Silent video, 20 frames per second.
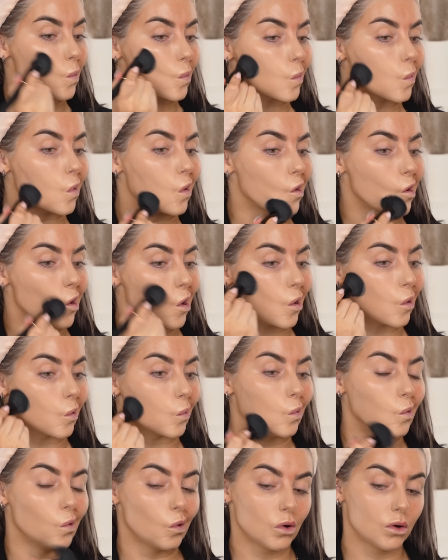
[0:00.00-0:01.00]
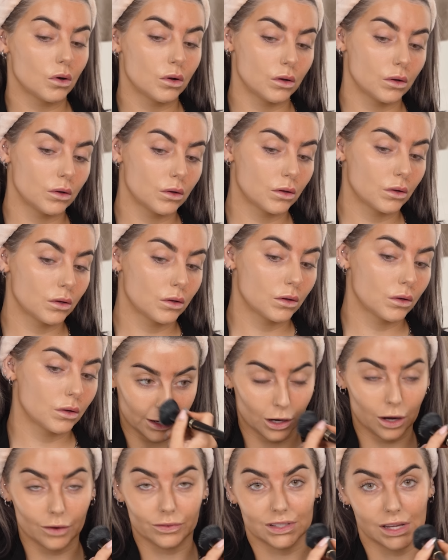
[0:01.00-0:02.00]
Whoa. I,
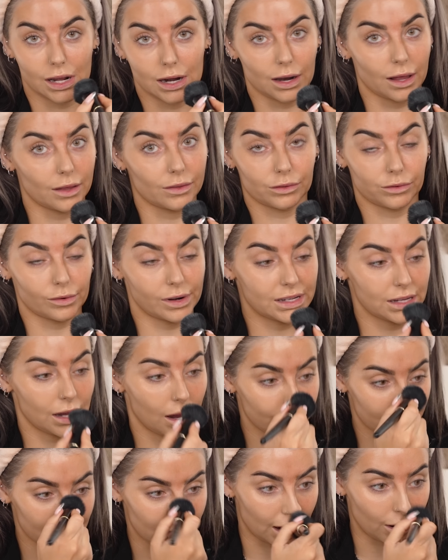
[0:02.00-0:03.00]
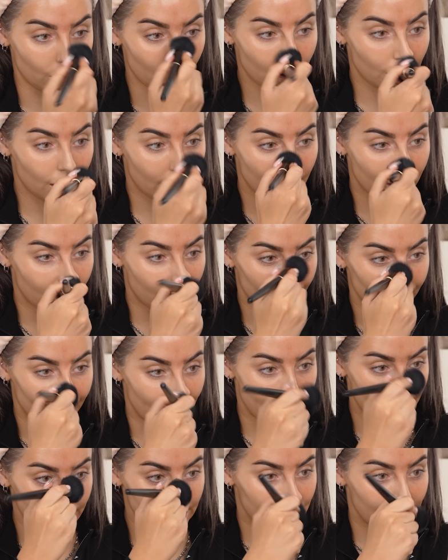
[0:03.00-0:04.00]
I know I've said it like three times now.
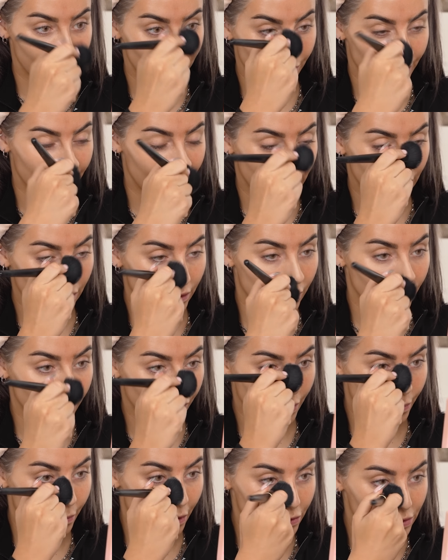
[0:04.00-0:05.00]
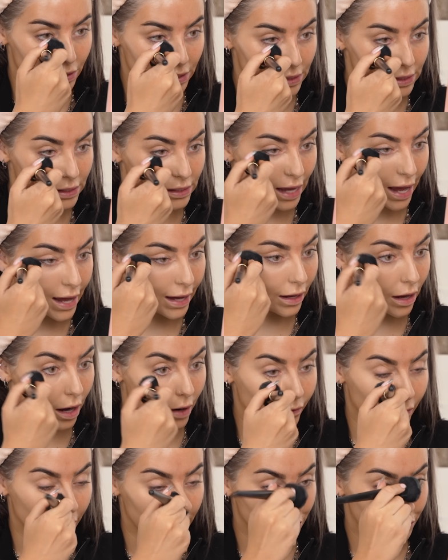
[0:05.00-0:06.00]
That has given me the most insane
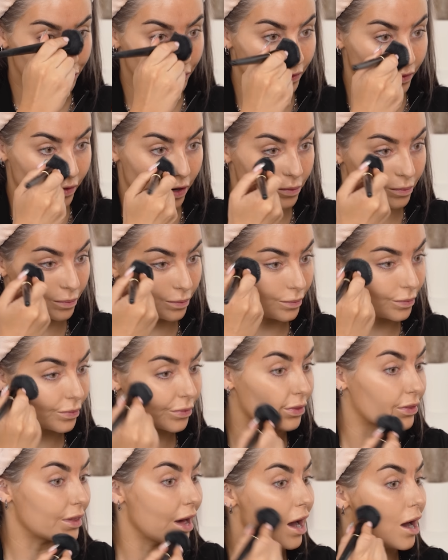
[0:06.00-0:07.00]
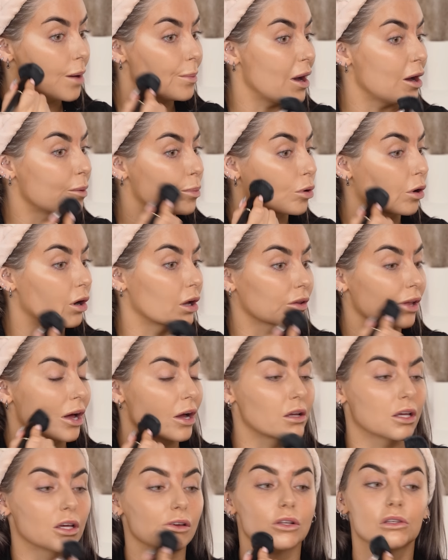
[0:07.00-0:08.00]
coverage from that amount of product that
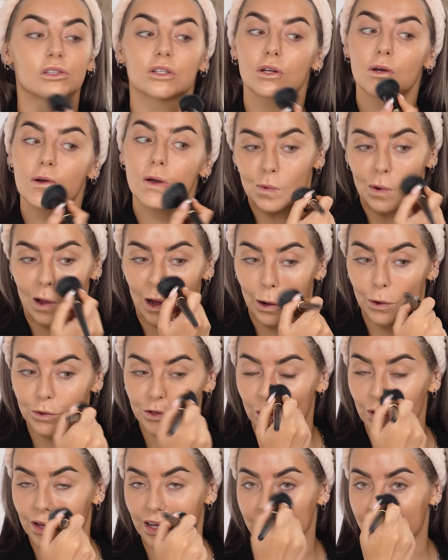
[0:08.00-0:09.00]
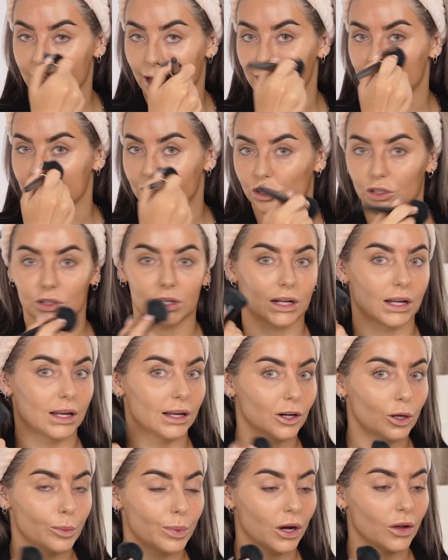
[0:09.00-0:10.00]
I used. Like I was only intending to do like a
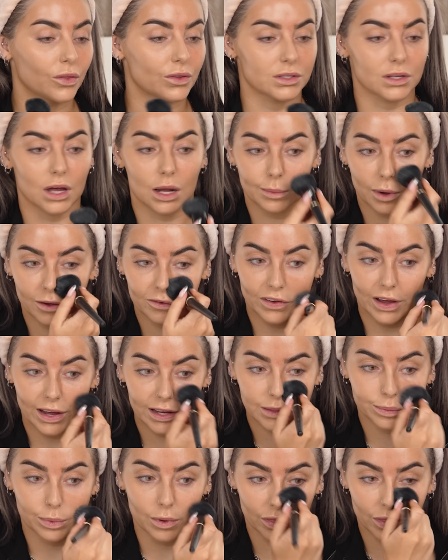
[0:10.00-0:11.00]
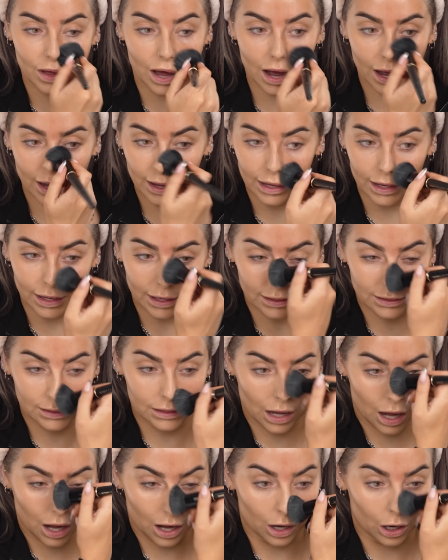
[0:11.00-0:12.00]
little bit on the side of my face, but that
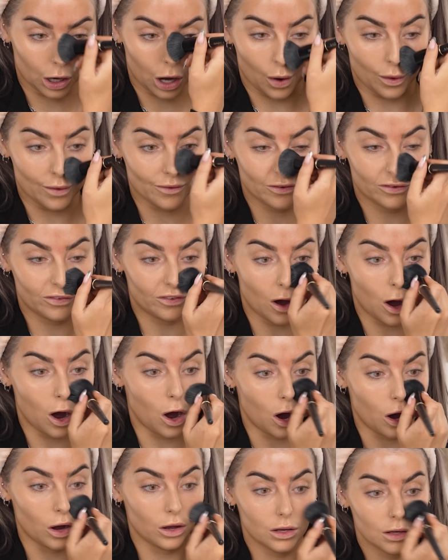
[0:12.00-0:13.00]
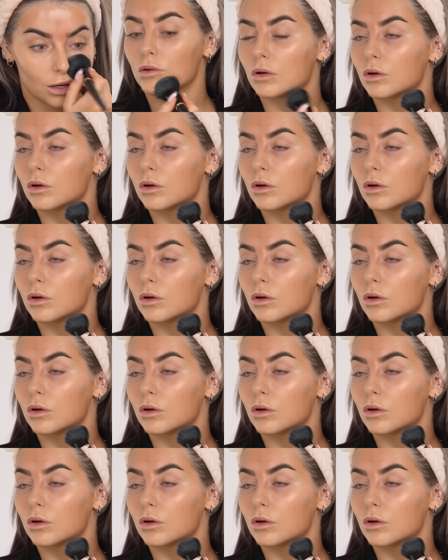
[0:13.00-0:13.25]
is going far.